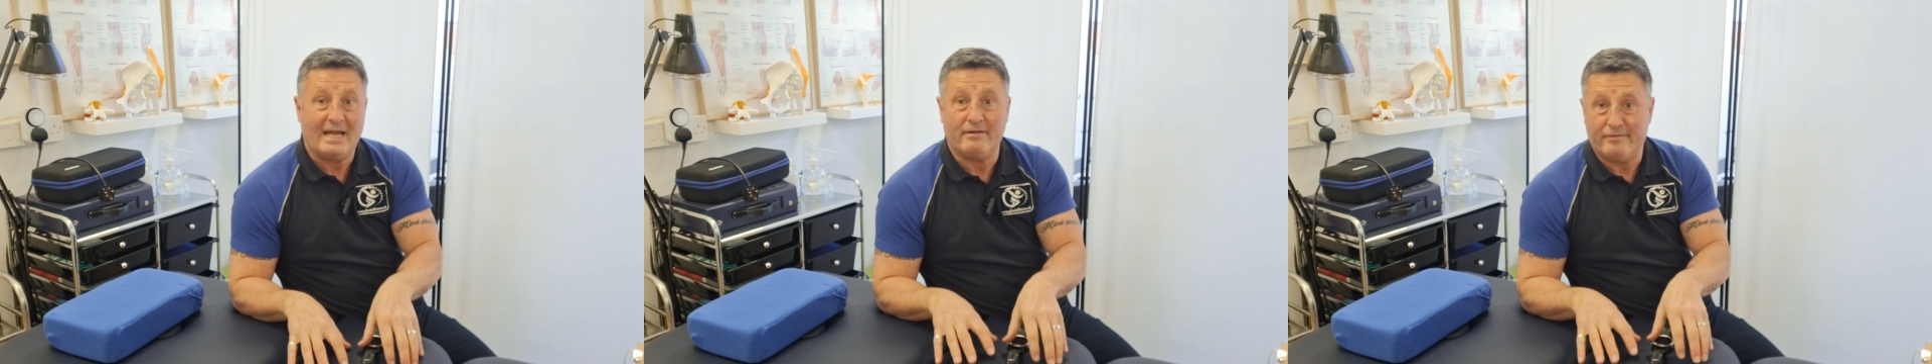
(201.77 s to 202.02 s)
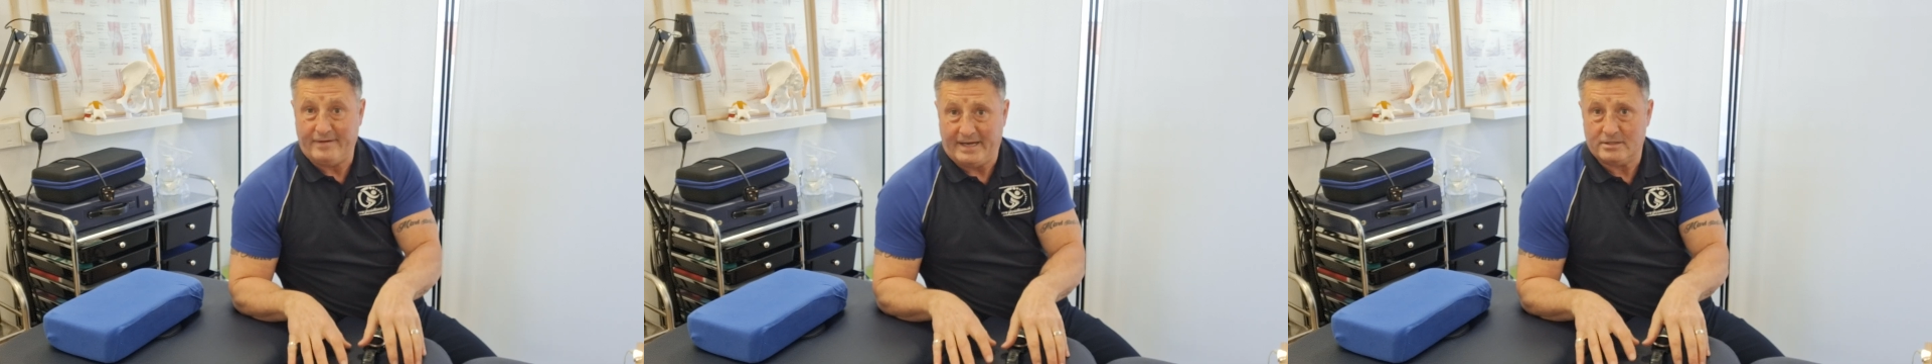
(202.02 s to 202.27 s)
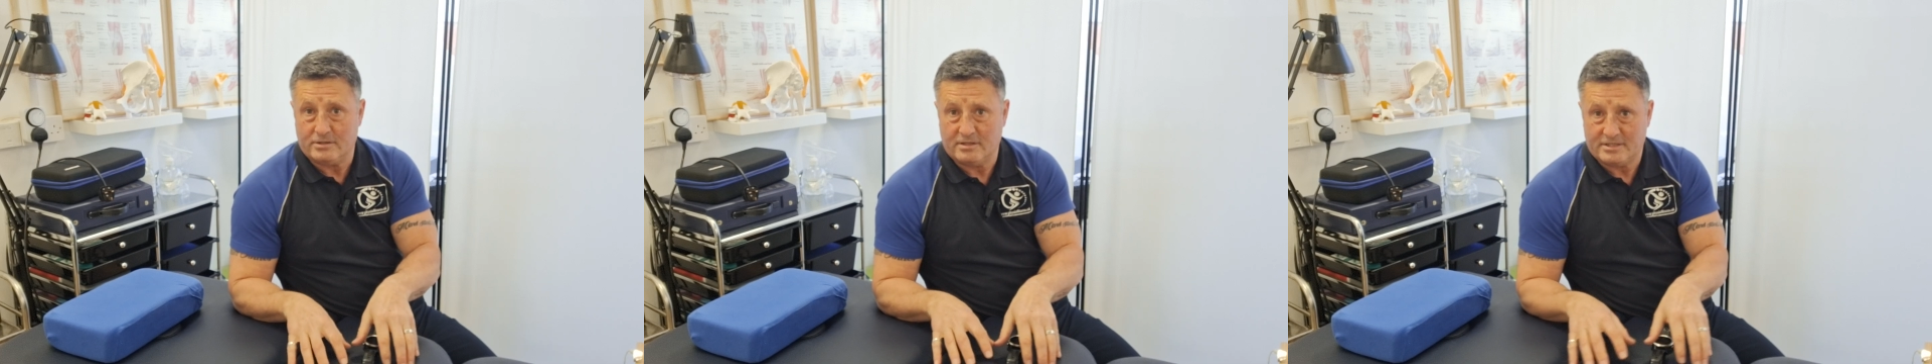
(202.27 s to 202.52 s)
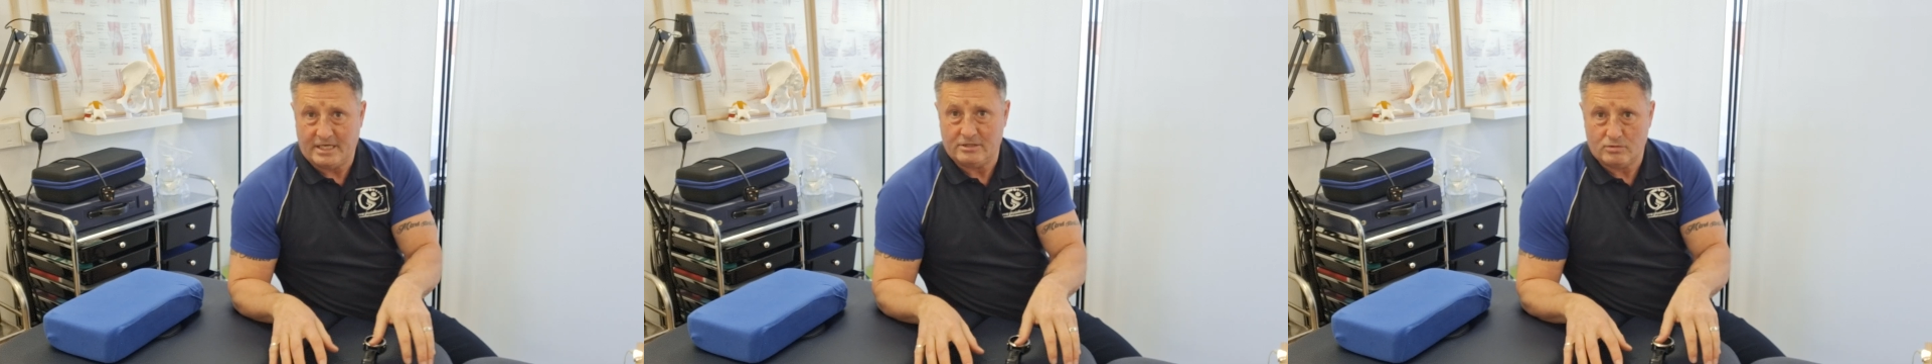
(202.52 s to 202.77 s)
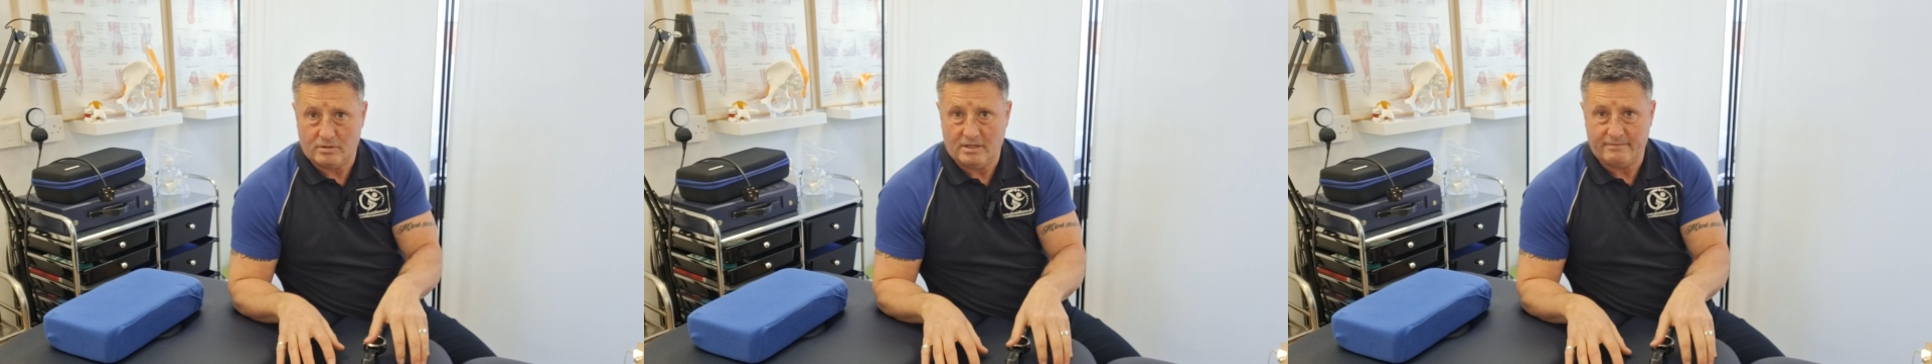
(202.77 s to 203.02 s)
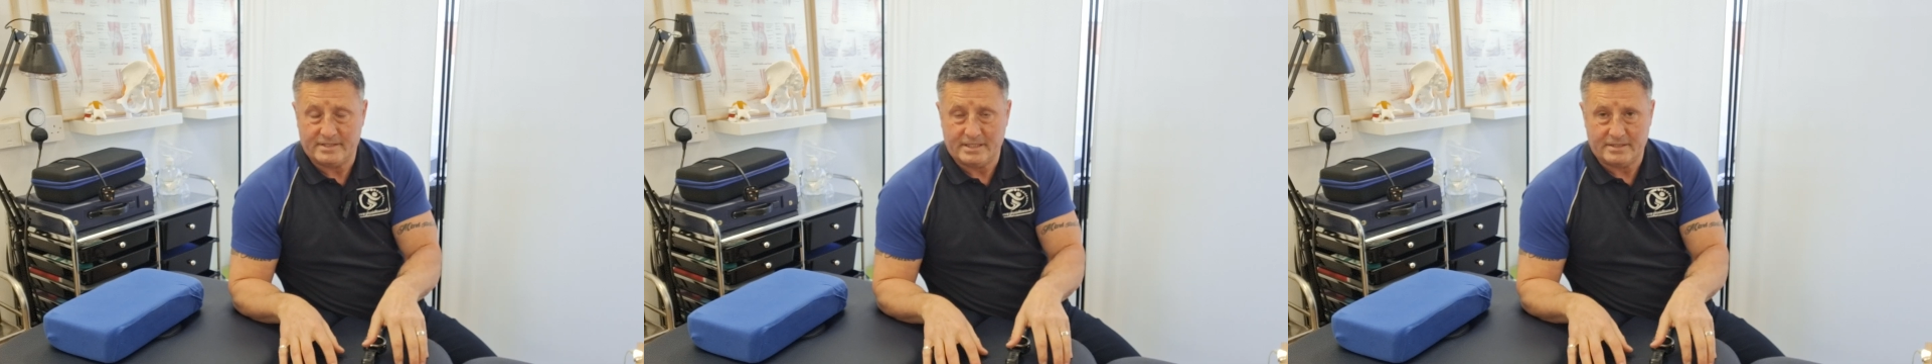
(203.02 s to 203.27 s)
an effect on the central
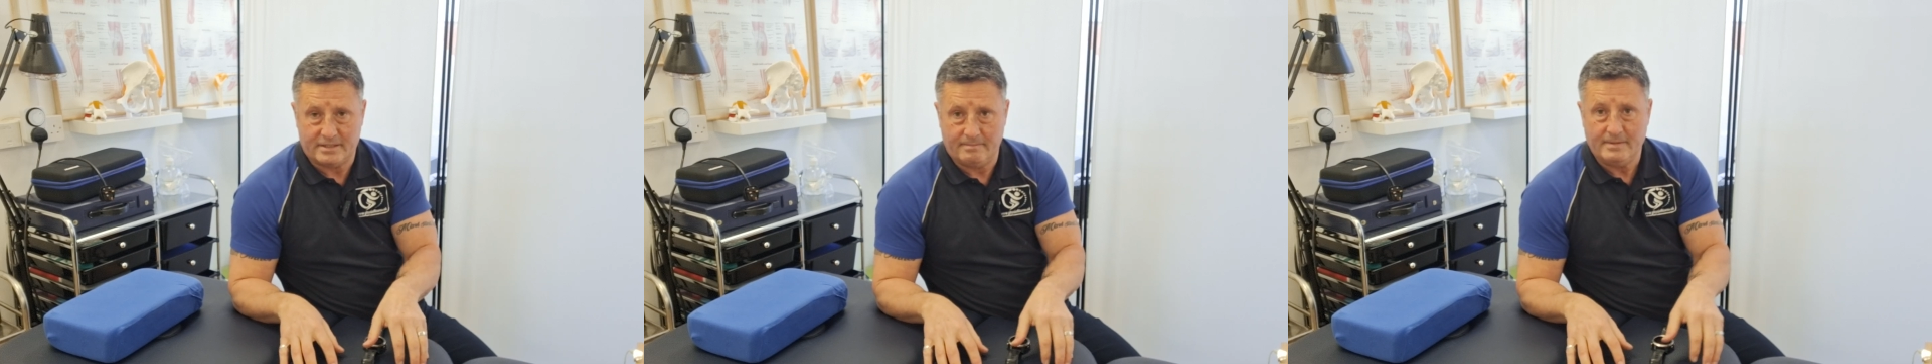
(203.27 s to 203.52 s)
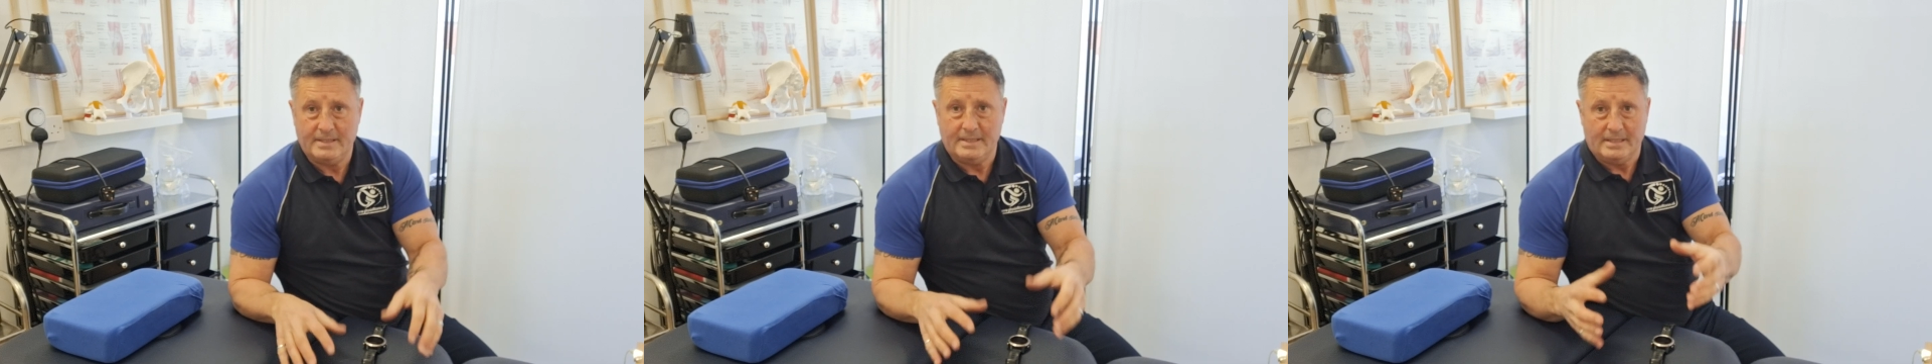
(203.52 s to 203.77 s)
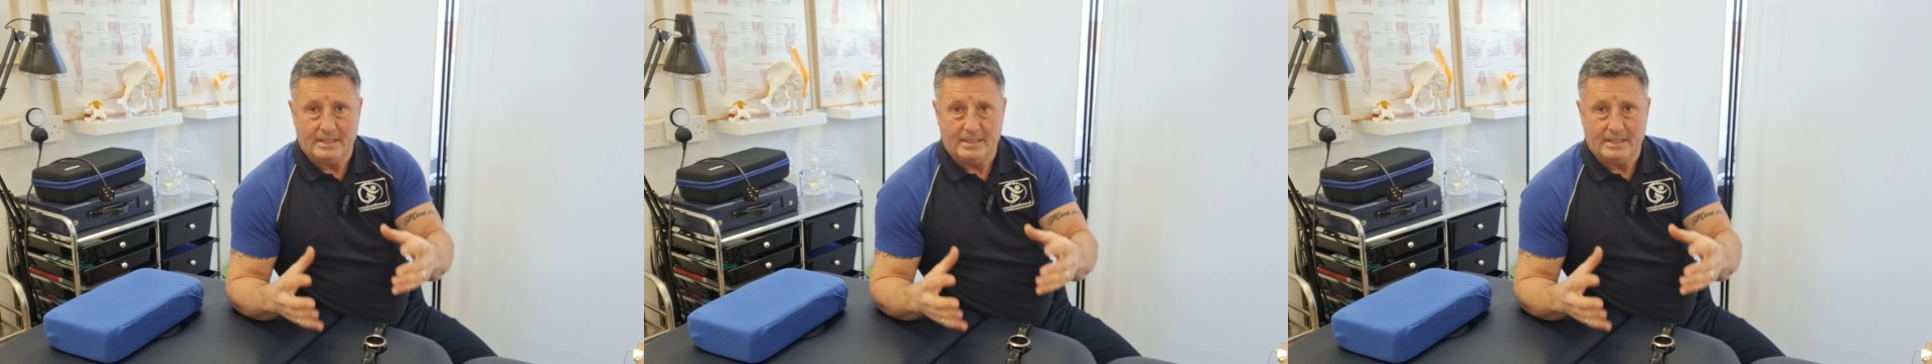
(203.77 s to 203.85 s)
nervous system.